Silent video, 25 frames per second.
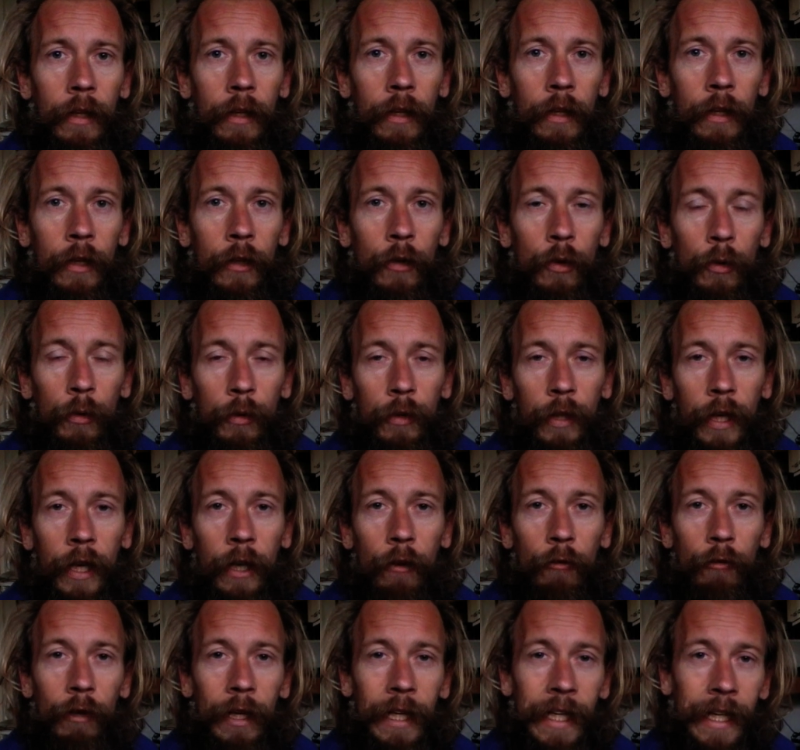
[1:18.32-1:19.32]
he called it
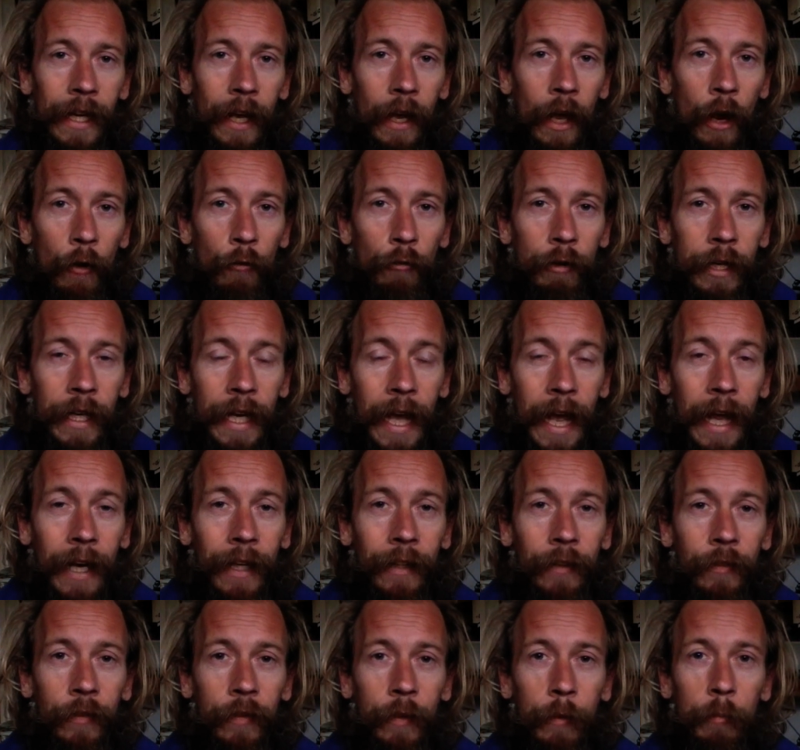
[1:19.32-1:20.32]
a, re a
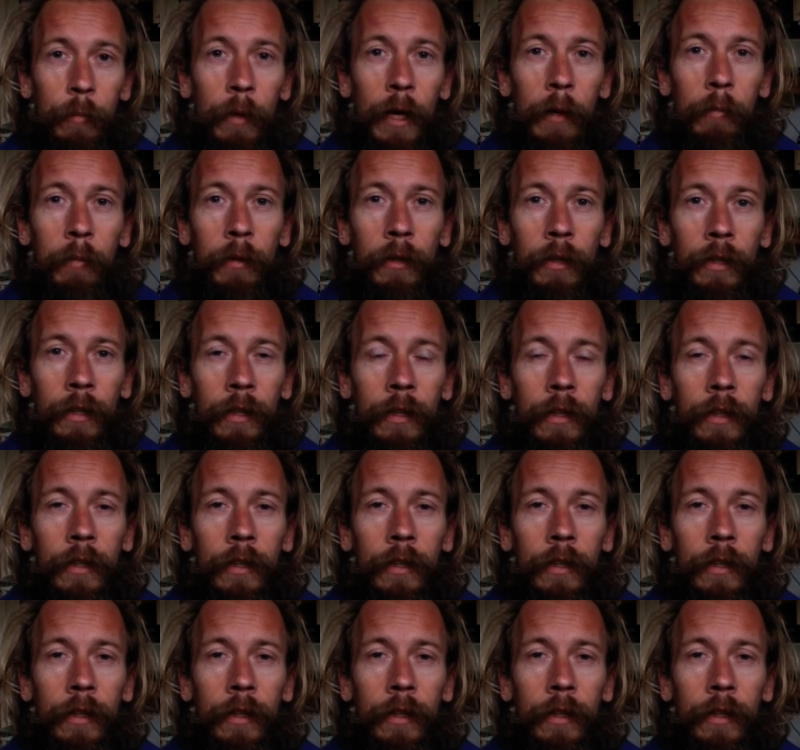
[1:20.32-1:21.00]
reality bubble,